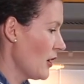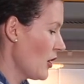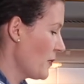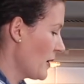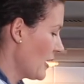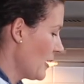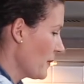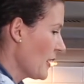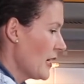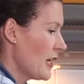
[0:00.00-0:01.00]
Open it
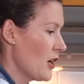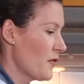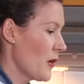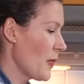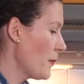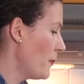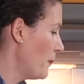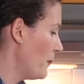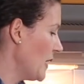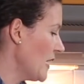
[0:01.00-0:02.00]
up. Now I've got the
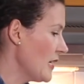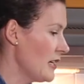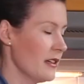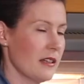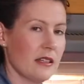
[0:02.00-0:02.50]
big